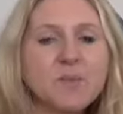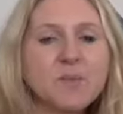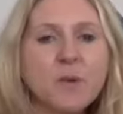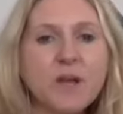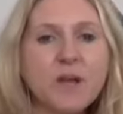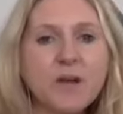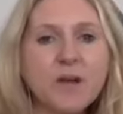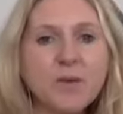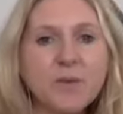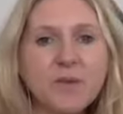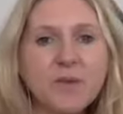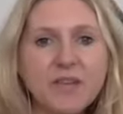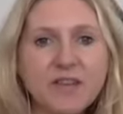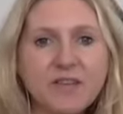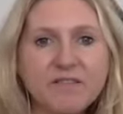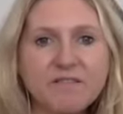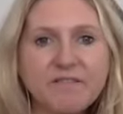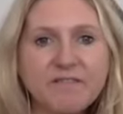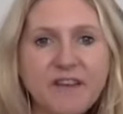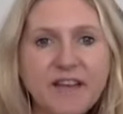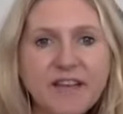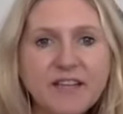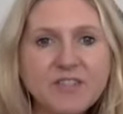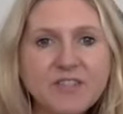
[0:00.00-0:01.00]
where we can
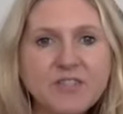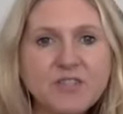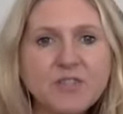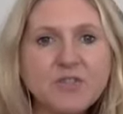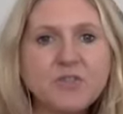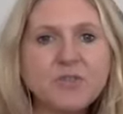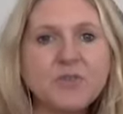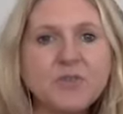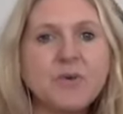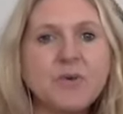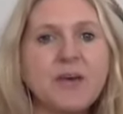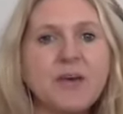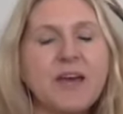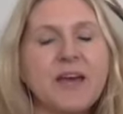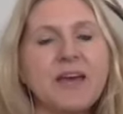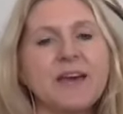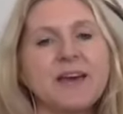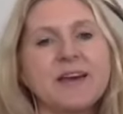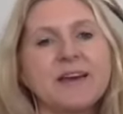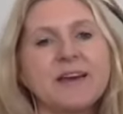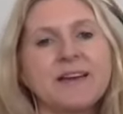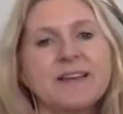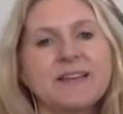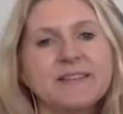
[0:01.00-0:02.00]
find you
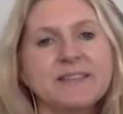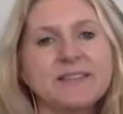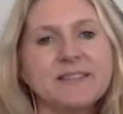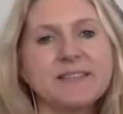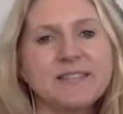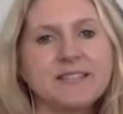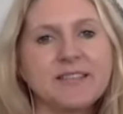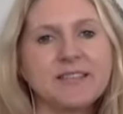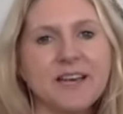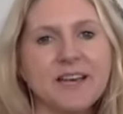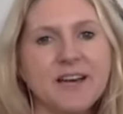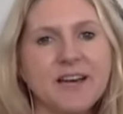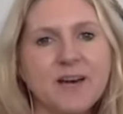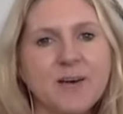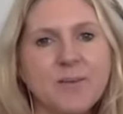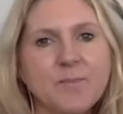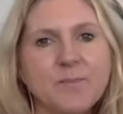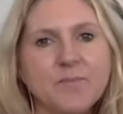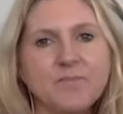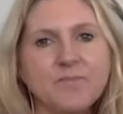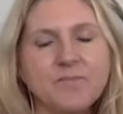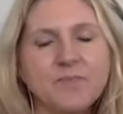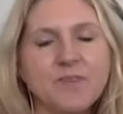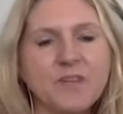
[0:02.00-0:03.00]
and,
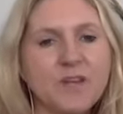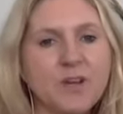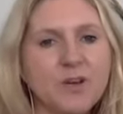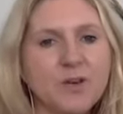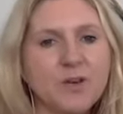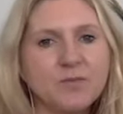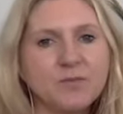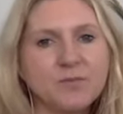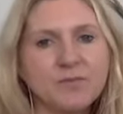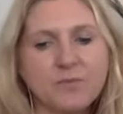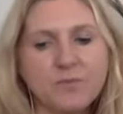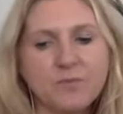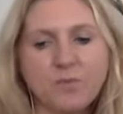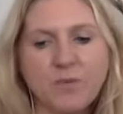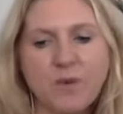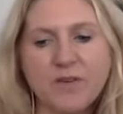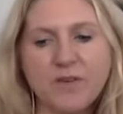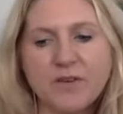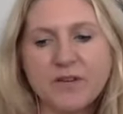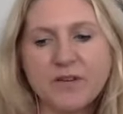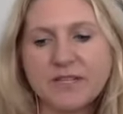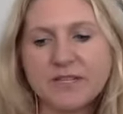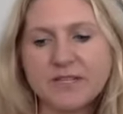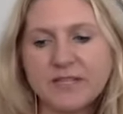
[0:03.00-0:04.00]
um, you know,
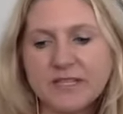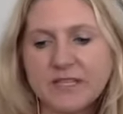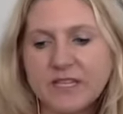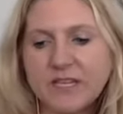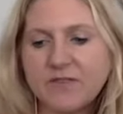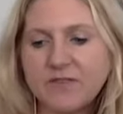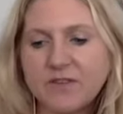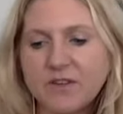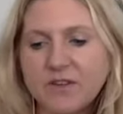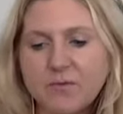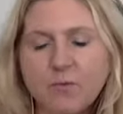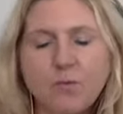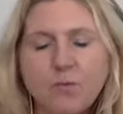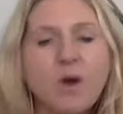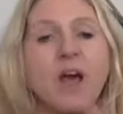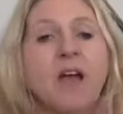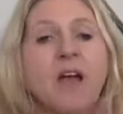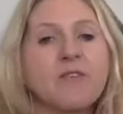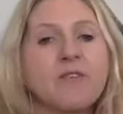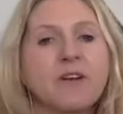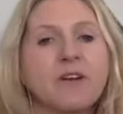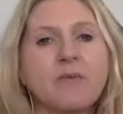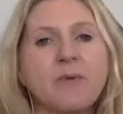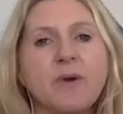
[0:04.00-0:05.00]
whether it's the T V, well,
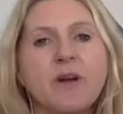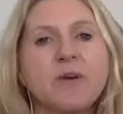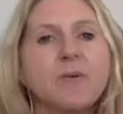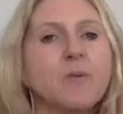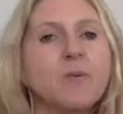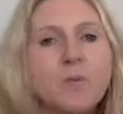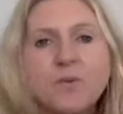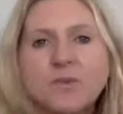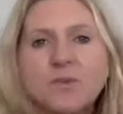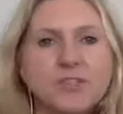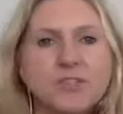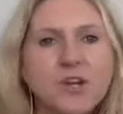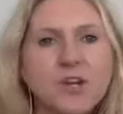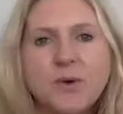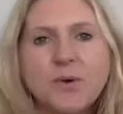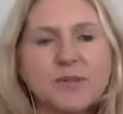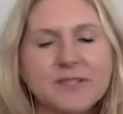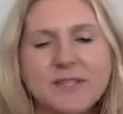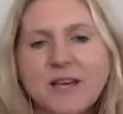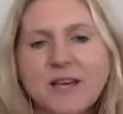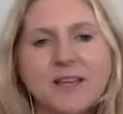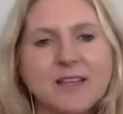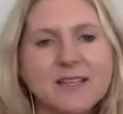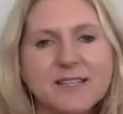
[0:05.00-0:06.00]
everywhere. Show
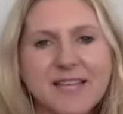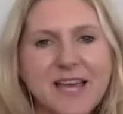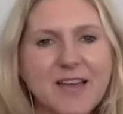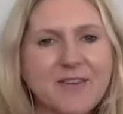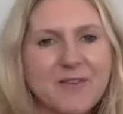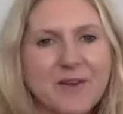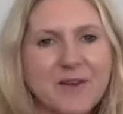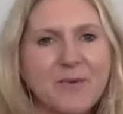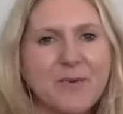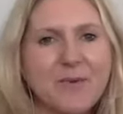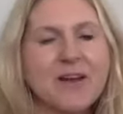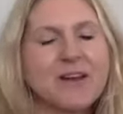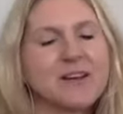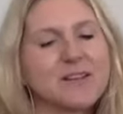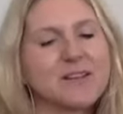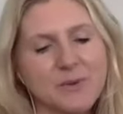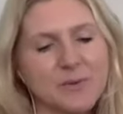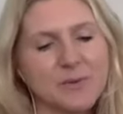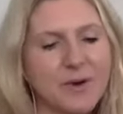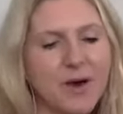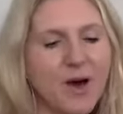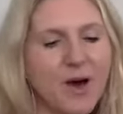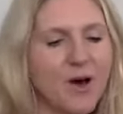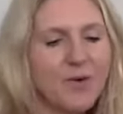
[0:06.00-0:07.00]
it, tell us everywhere, because
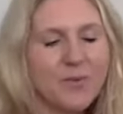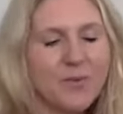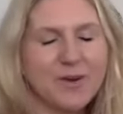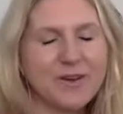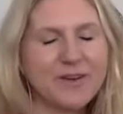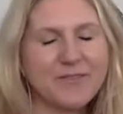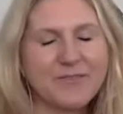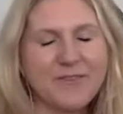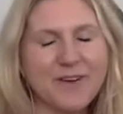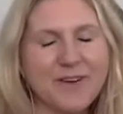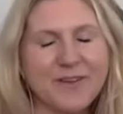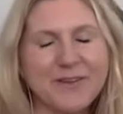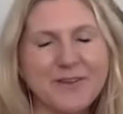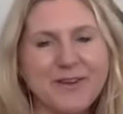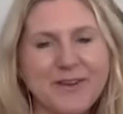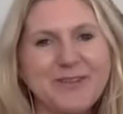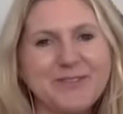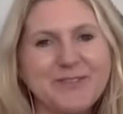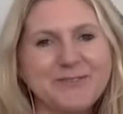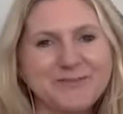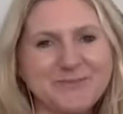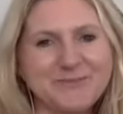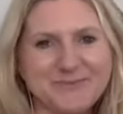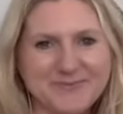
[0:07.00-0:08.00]
we will all want to follow
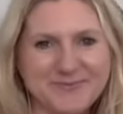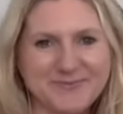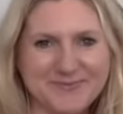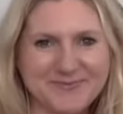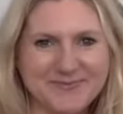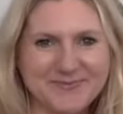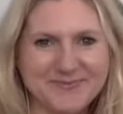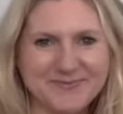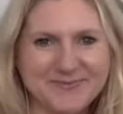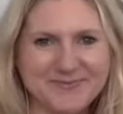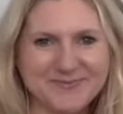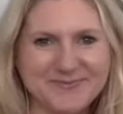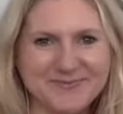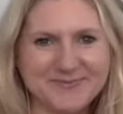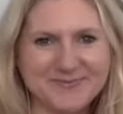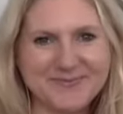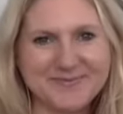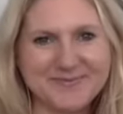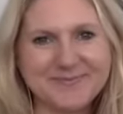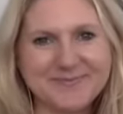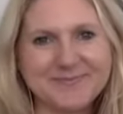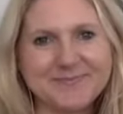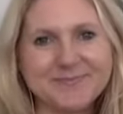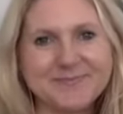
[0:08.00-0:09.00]
you.
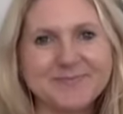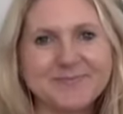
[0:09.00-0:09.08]
So um,